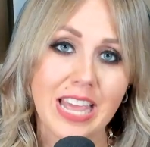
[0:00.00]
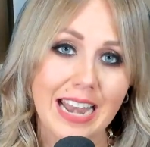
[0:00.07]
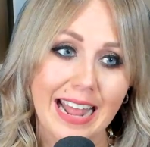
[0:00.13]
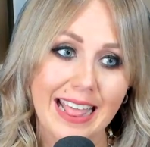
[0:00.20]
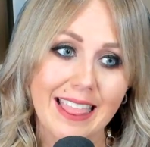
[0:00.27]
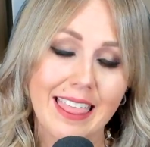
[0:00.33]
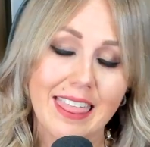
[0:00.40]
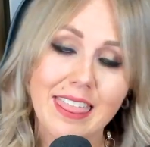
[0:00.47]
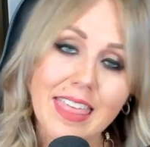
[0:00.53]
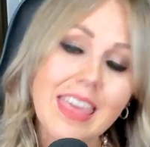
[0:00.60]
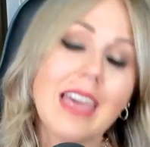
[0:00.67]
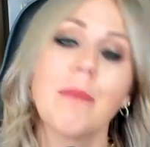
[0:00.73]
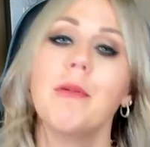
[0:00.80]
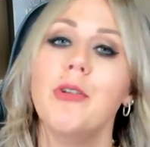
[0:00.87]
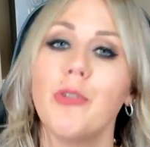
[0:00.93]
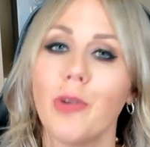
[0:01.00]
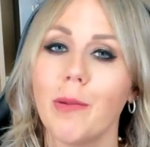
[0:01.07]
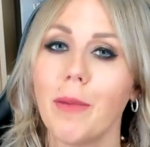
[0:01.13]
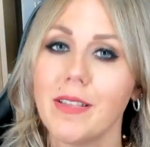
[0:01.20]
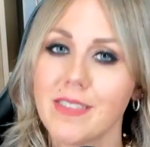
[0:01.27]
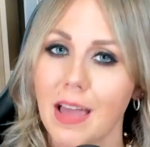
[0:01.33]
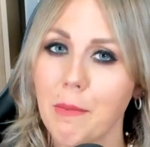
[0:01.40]
And I think I'm enjoying
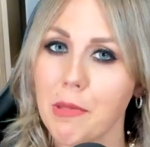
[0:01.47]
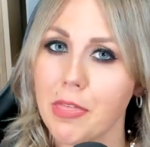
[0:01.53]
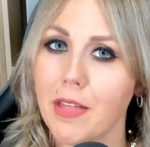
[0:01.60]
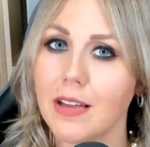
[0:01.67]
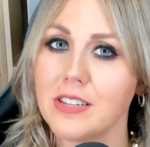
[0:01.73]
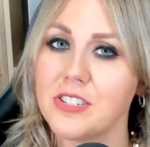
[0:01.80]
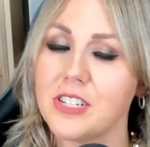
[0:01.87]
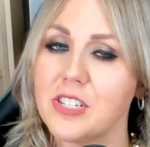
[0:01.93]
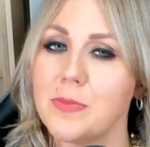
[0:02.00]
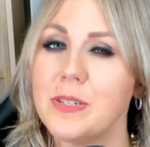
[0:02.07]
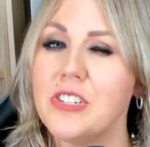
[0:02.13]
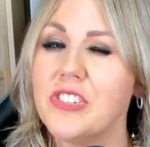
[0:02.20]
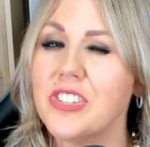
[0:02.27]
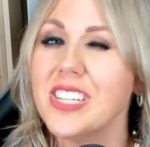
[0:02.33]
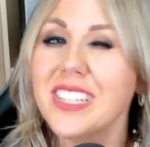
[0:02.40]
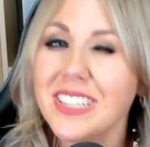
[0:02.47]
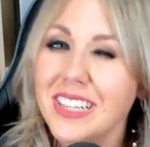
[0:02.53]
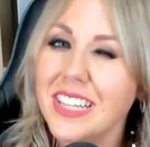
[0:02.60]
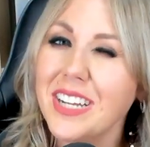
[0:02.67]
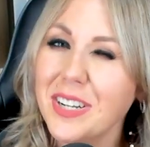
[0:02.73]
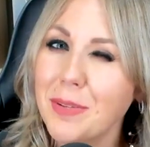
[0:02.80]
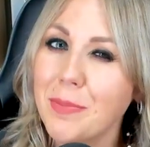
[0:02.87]
my time with Lost Judgment just a
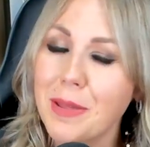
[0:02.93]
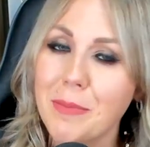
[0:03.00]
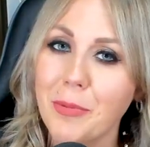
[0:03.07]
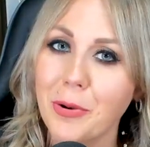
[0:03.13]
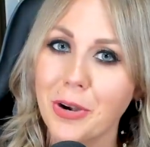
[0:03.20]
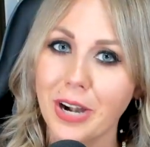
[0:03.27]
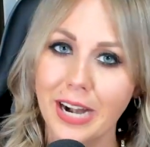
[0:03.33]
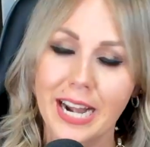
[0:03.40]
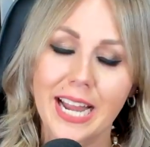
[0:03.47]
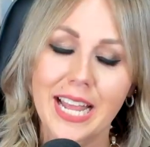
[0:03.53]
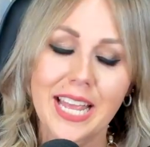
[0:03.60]
little bit more.